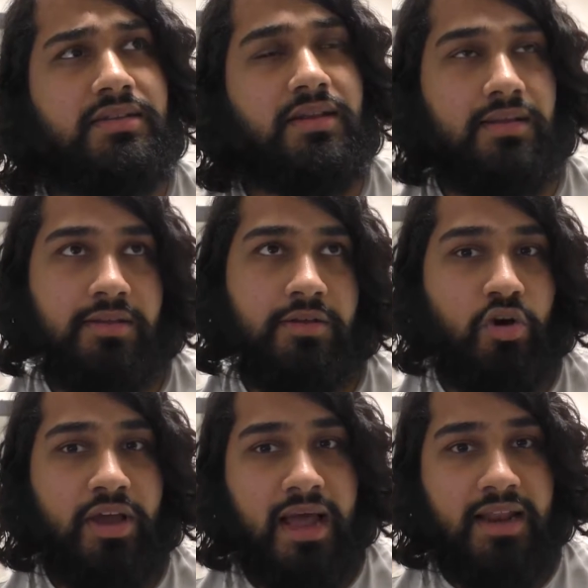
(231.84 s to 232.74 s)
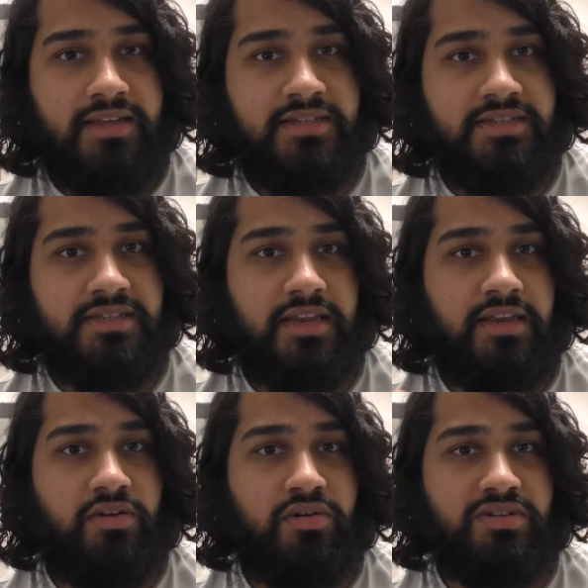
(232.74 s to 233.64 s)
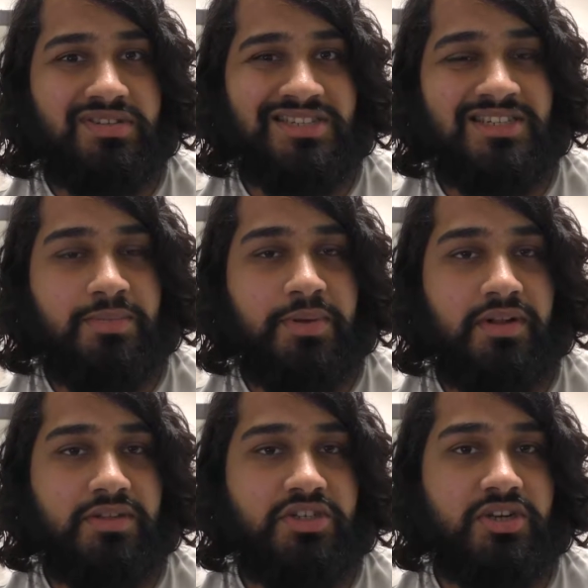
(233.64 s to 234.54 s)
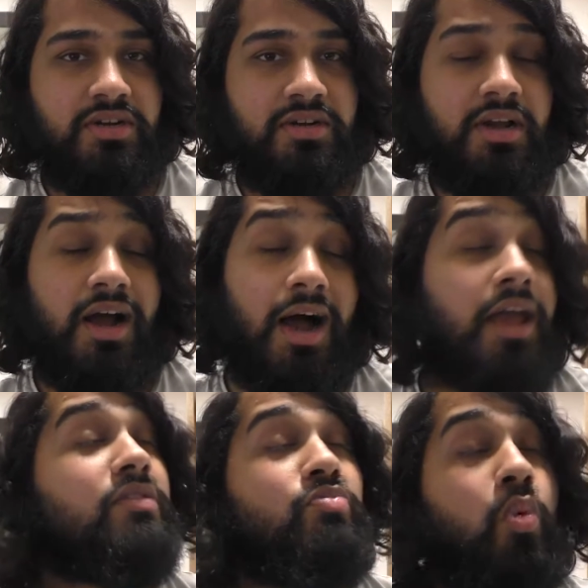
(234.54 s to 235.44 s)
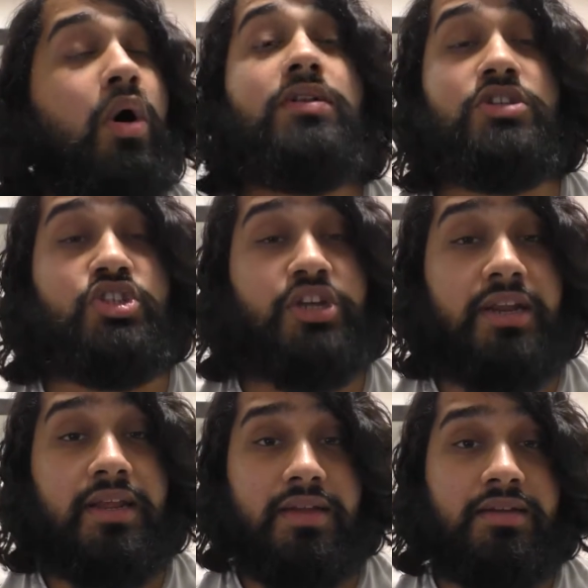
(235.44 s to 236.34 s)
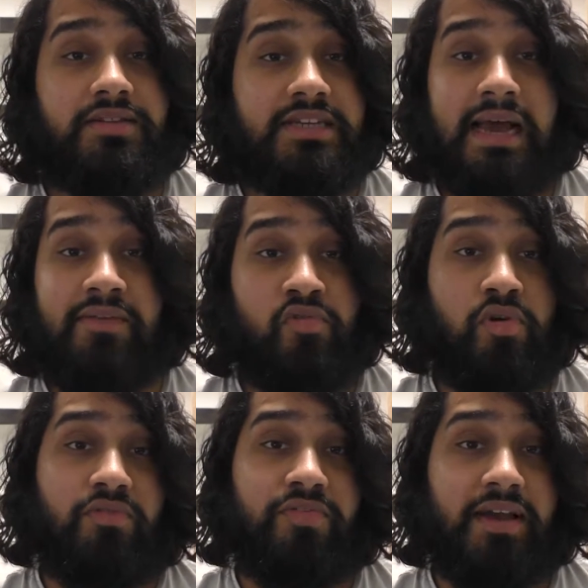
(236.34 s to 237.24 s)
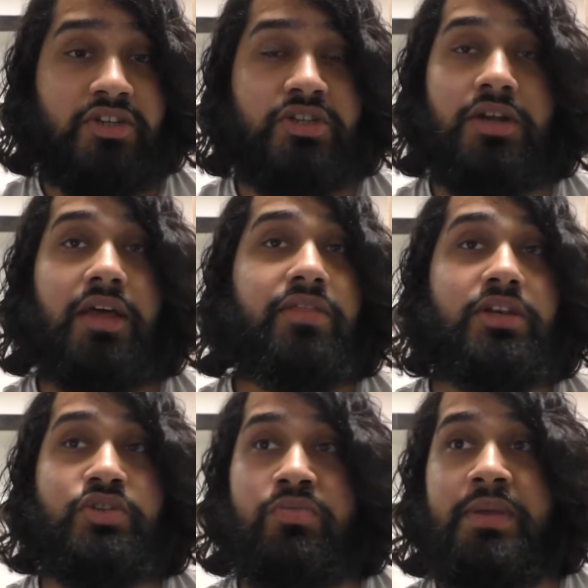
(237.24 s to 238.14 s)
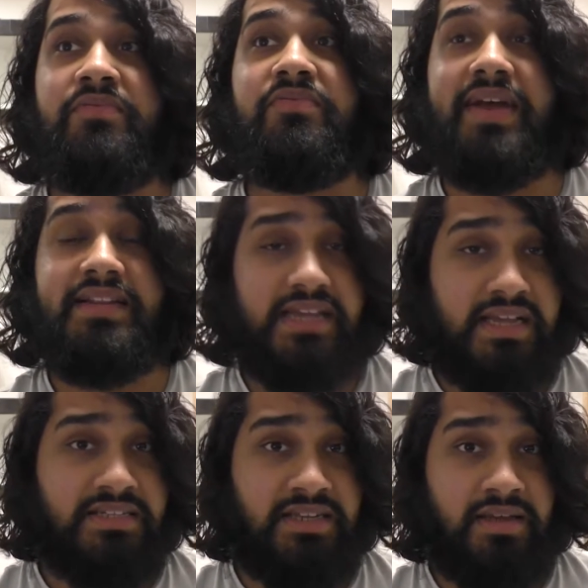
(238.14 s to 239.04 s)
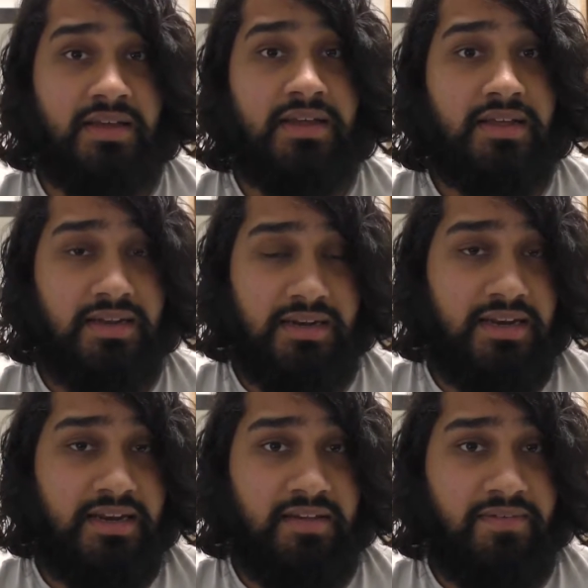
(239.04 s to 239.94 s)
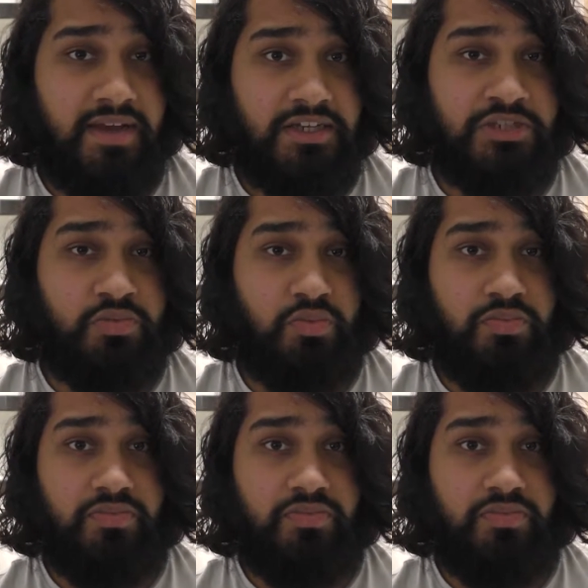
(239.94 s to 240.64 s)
You got Gallus and you got Subculture. I want Jinny to have her own faction. I think she would be fantastic leading a faction.